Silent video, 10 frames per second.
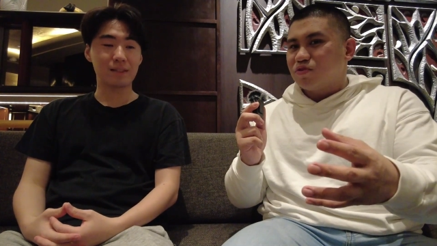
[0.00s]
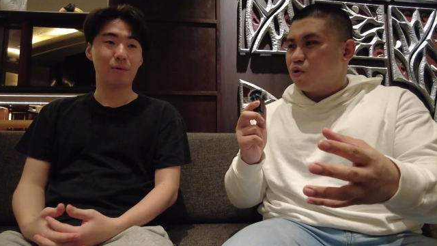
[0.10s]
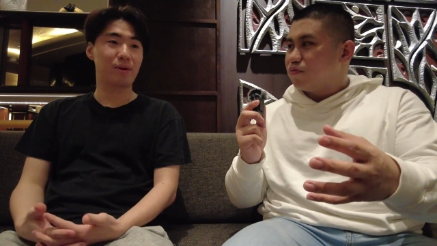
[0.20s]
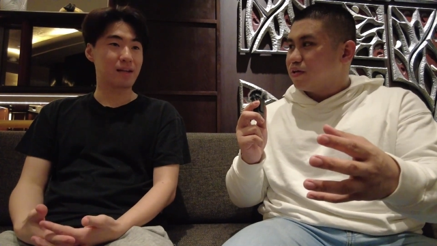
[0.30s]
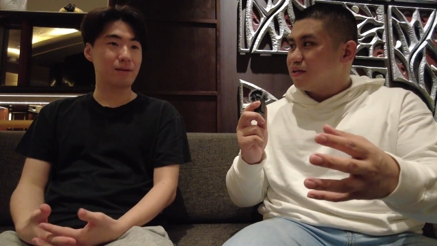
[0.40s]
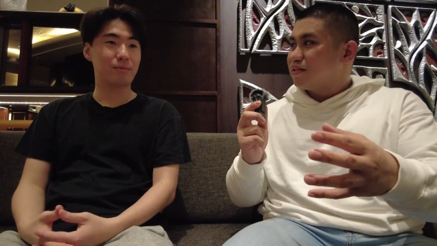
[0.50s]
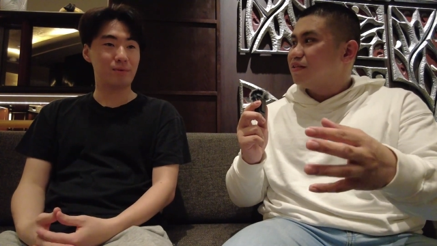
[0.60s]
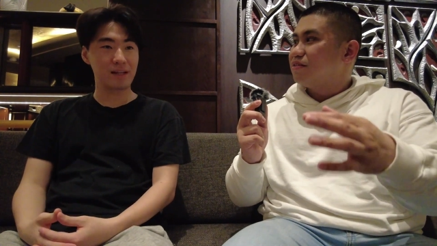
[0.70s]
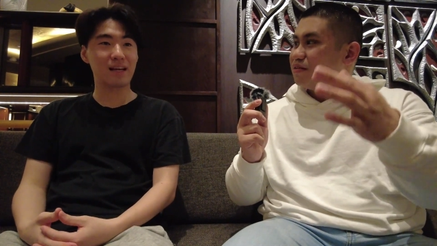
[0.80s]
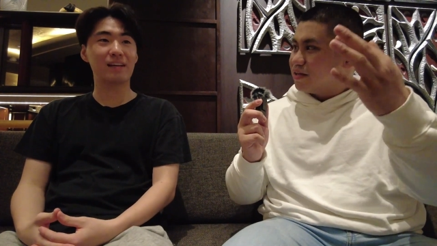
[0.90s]
Speaker 1: COVID, yeah, we didn't,
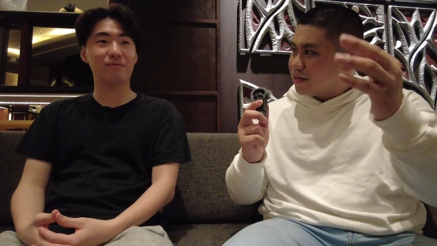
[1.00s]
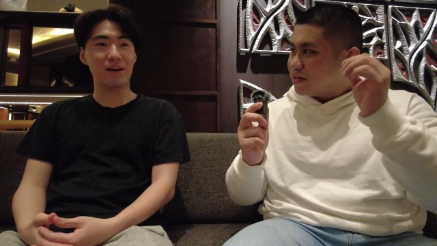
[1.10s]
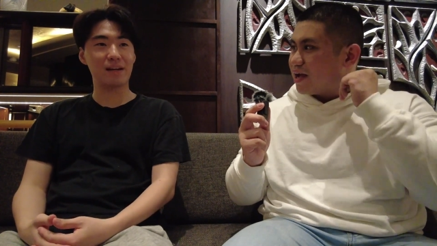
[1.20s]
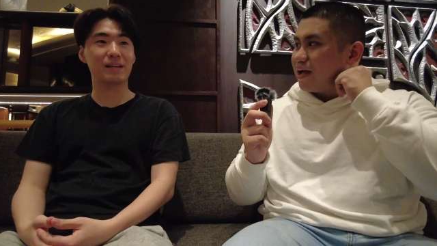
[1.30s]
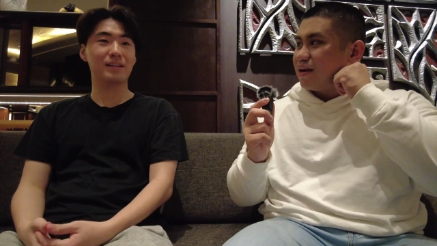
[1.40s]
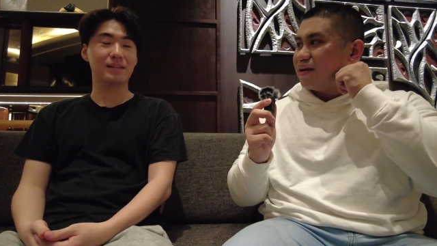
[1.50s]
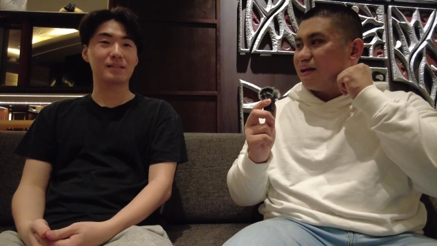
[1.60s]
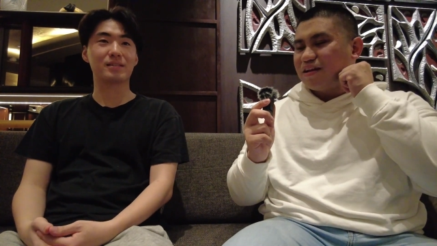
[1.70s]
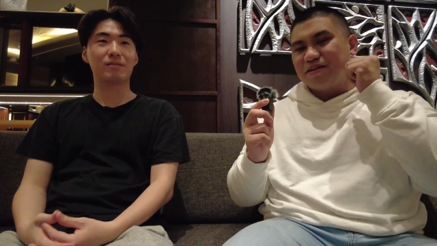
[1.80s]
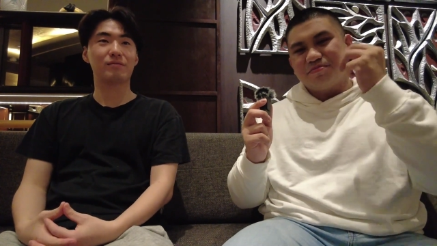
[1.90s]
we didn't yeah and,
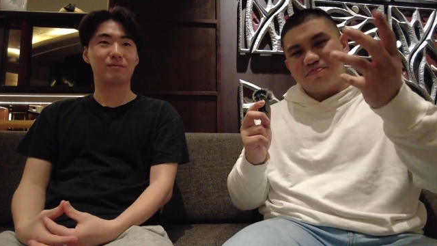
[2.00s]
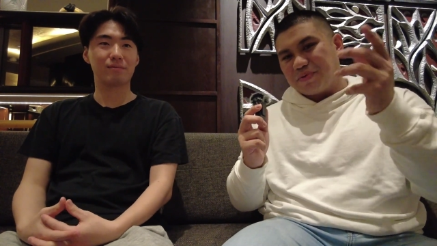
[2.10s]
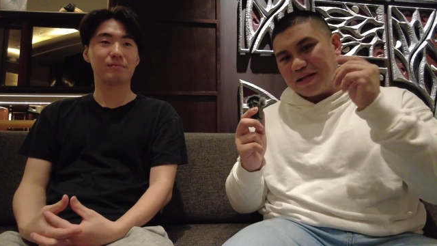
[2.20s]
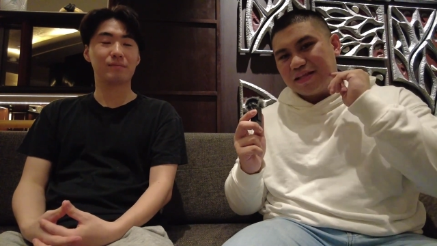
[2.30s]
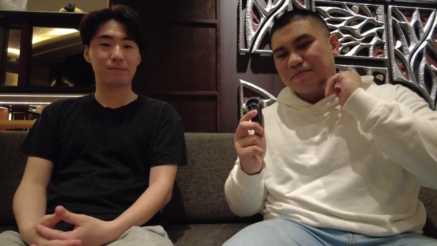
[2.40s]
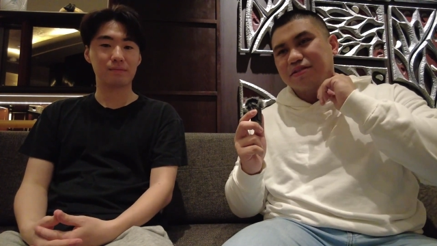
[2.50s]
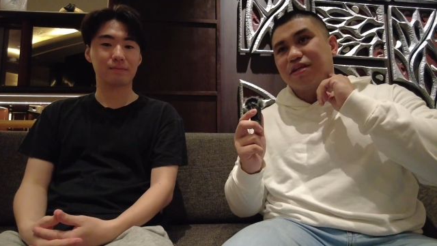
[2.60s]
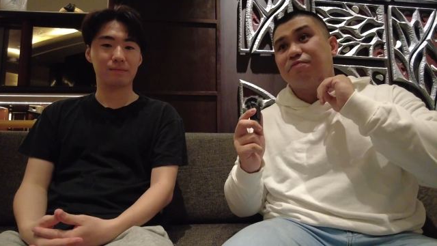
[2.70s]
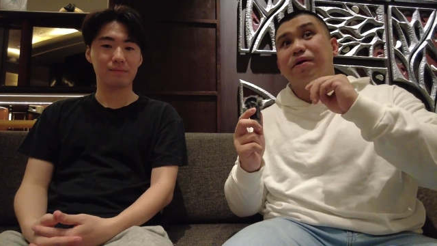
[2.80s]
and, and pandemic stuff.